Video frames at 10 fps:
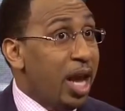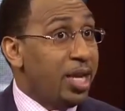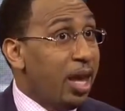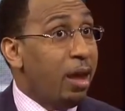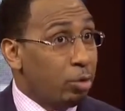
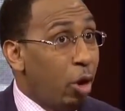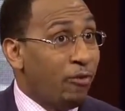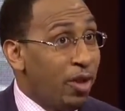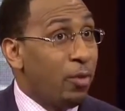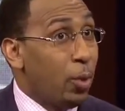take games
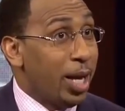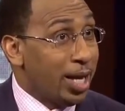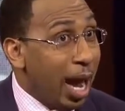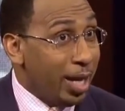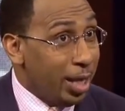off even when
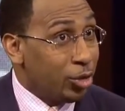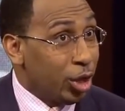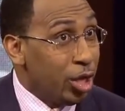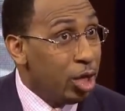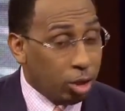they're not
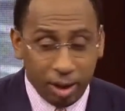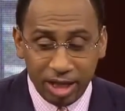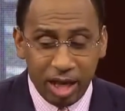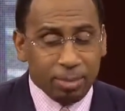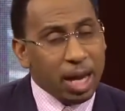injured. So
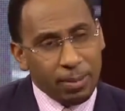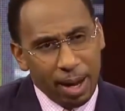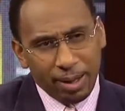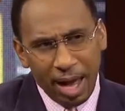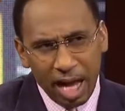let's keep that in
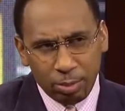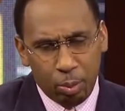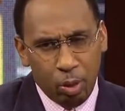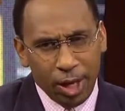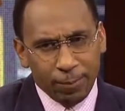mind. Last
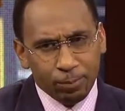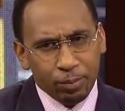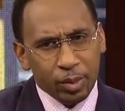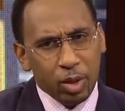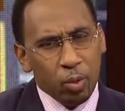point.
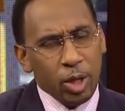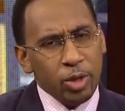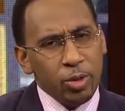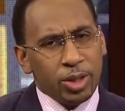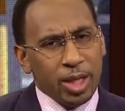
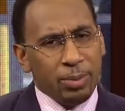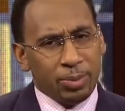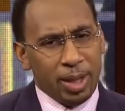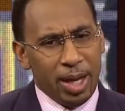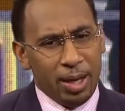When you sit
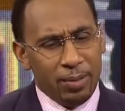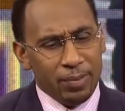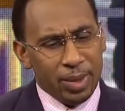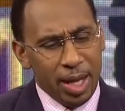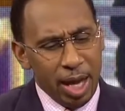up there
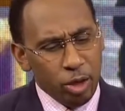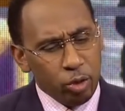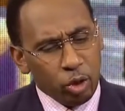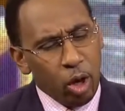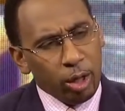and
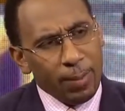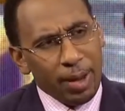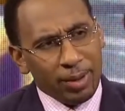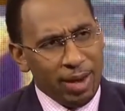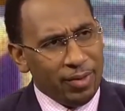you talk
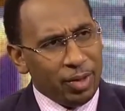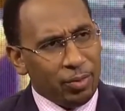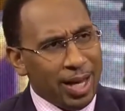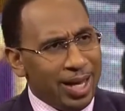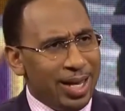about Kevin
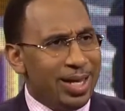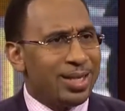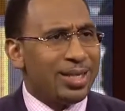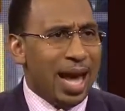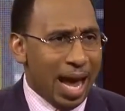Durant and
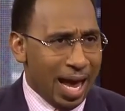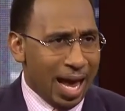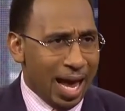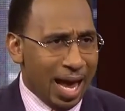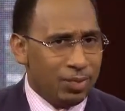his
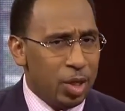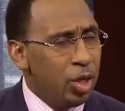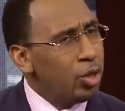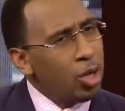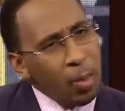stats,
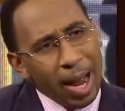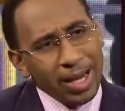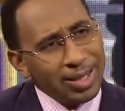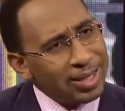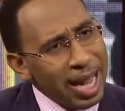you know
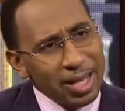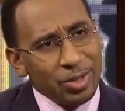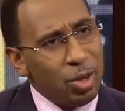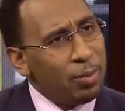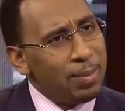why the
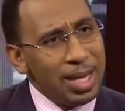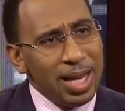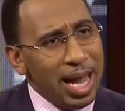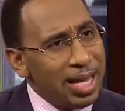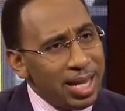stats don't
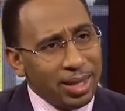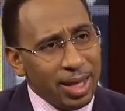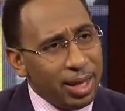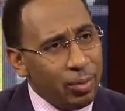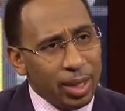mean
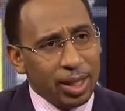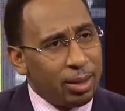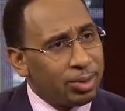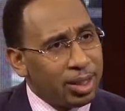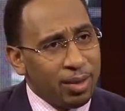anything when it
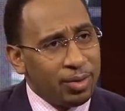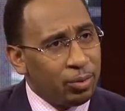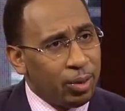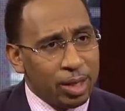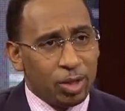comes to Kevin
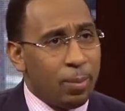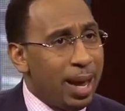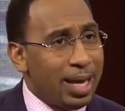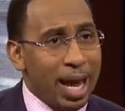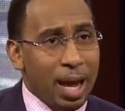Durant, no
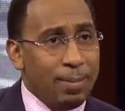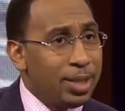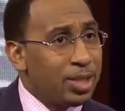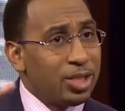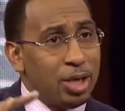matter how
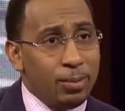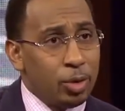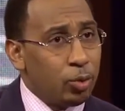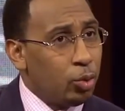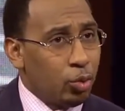much his
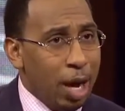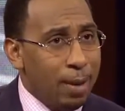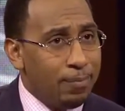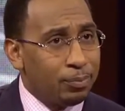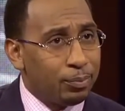numbers will
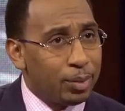drop?